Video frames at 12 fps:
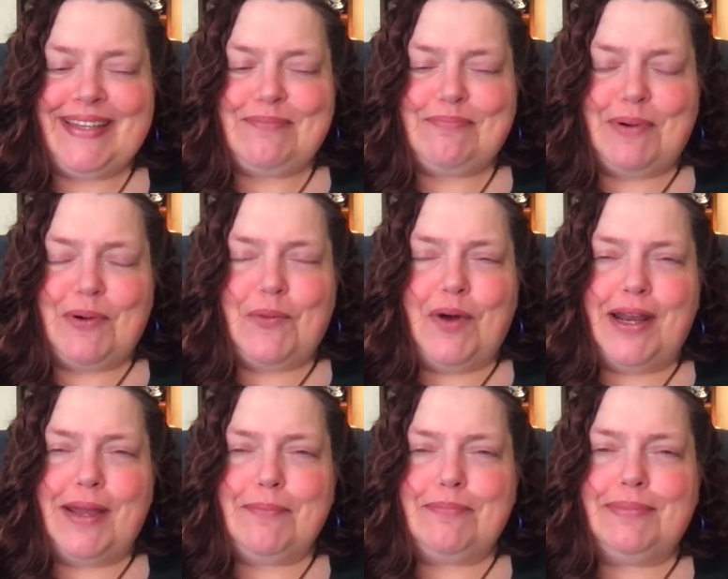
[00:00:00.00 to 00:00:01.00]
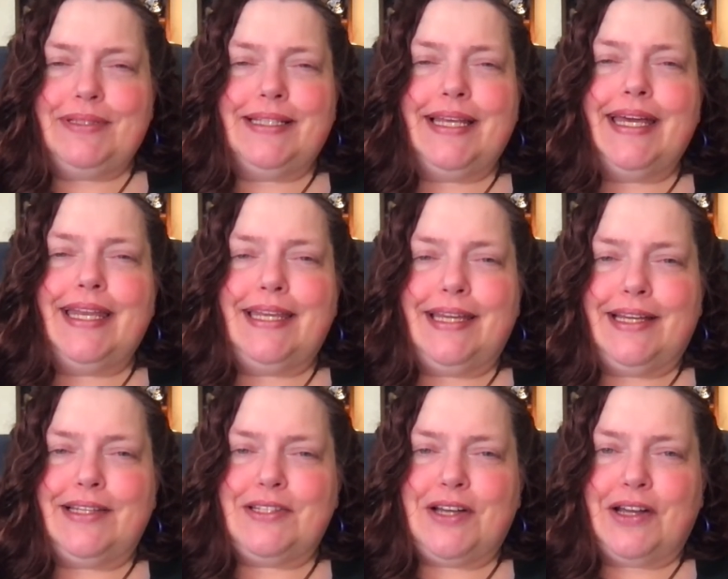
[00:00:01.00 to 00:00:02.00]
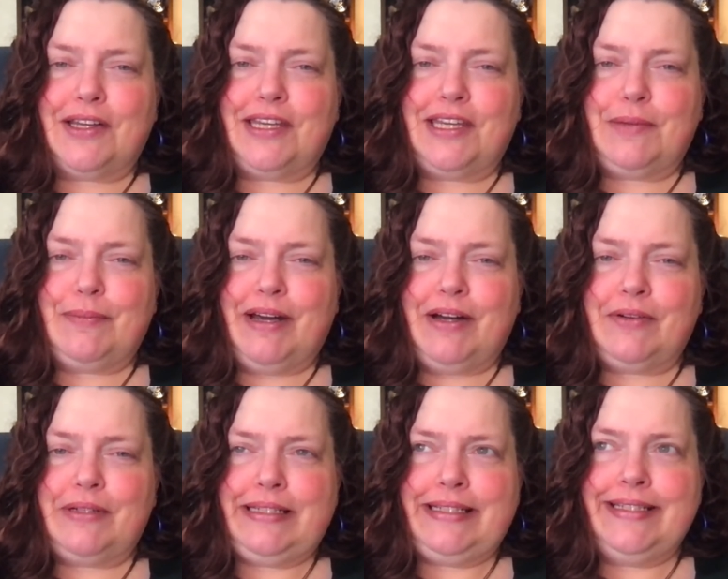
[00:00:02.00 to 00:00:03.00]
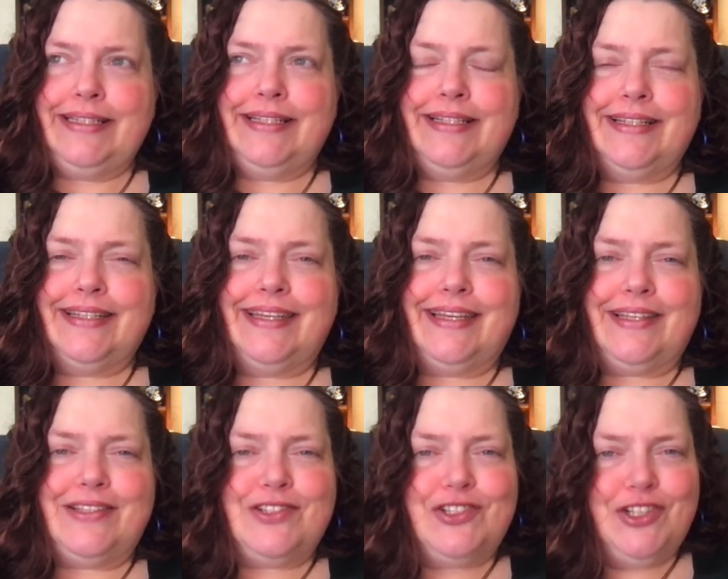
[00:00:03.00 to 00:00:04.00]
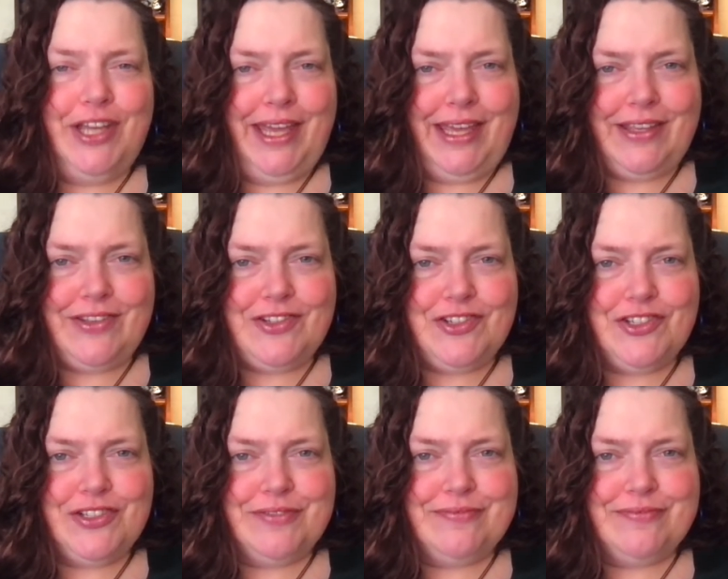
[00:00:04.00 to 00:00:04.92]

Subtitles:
But what I'm planning on talking about can change